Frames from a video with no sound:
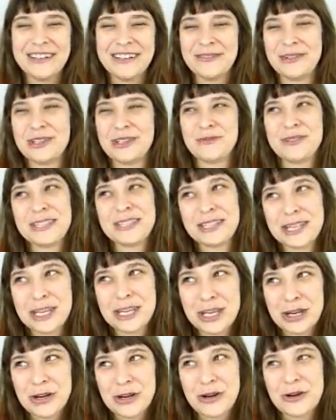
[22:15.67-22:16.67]
which was
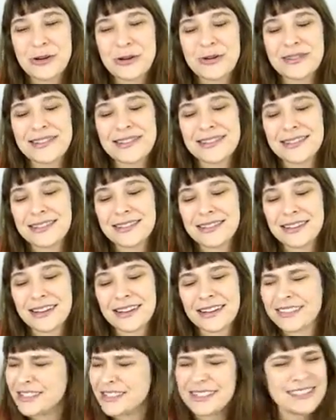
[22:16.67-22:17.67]
cute.
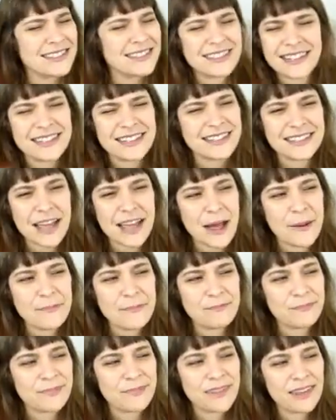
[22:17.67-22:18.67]
Does, does
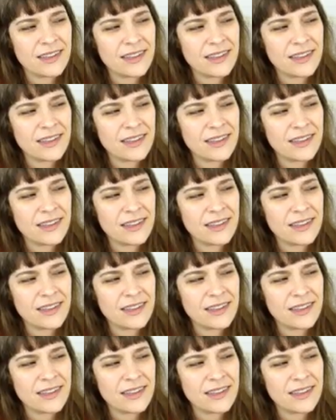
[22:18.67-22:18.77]
um